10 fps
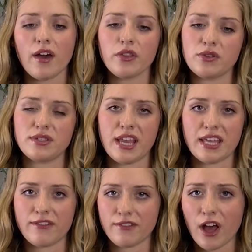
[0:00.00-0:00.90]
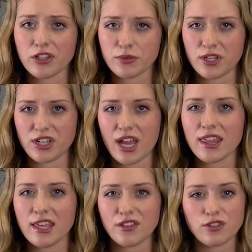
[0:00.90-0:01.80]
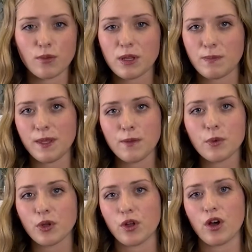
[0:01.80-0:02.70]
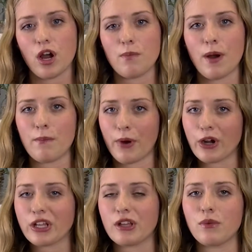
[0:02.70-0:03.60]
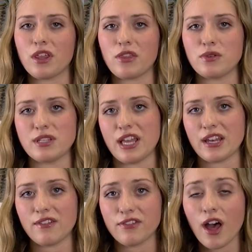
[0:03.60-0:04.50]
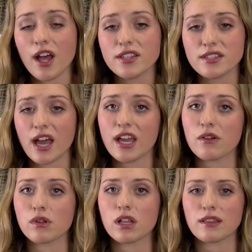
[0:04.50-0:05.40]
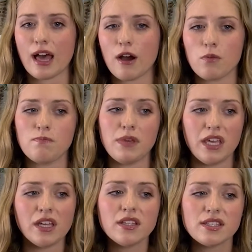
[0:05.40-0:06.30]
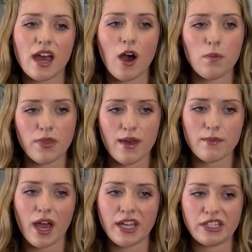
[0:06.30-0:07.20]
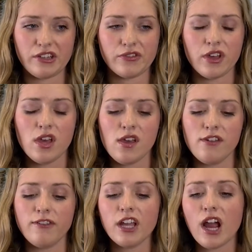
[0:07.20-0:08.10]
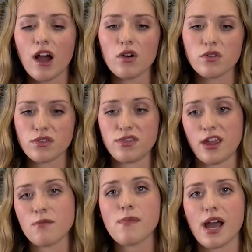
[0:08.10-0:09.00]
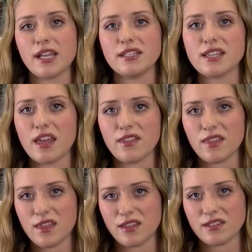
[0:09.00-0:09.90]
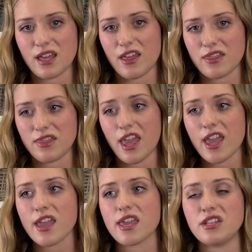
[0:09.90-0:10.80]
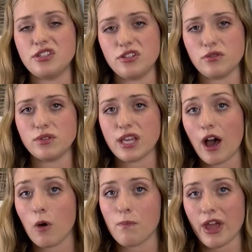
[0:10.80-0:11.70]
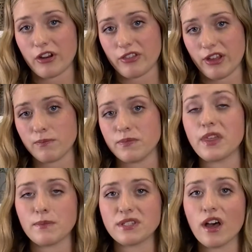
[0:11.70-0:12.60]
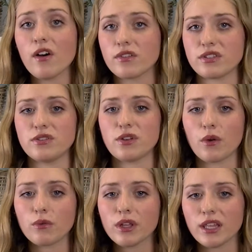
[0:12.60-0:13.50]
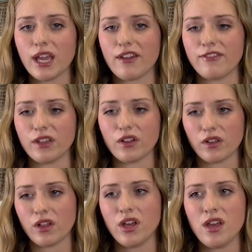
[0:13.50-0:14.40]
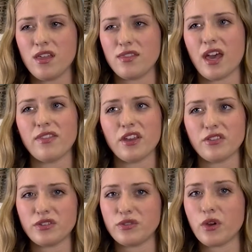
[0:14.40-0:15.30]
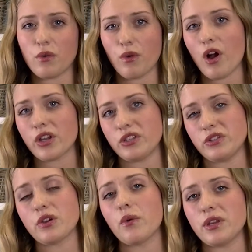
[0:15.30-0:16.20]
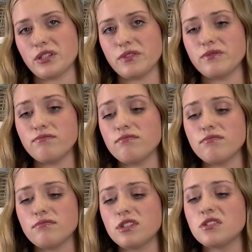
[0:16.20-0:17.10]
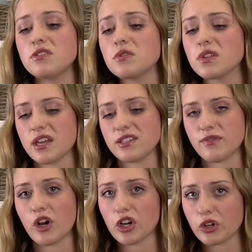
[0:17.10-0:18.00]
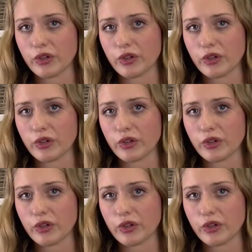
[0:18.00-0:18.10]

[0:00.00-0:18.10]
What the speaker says: out those negative thoughts, which I think so many people are bombarded with those negative thoughts, that it will allow me to help them kind of figure out their minds and the things that they can do to help better themselves. And so really, I feel that there is no wrong in going to do this for a